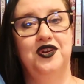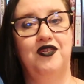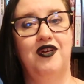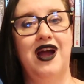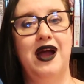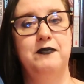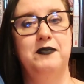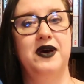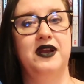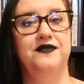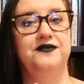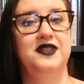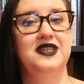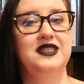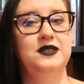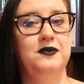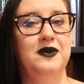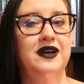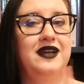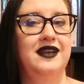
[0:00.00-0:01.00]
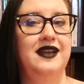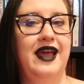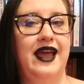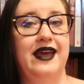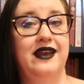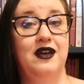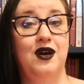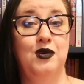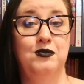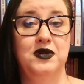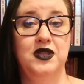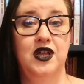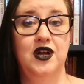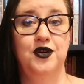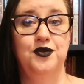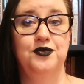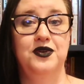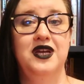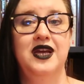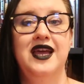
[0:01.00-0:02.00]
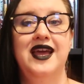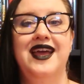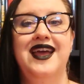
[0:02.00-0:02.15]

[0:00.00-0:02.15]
the crap out of this one and Home Alone.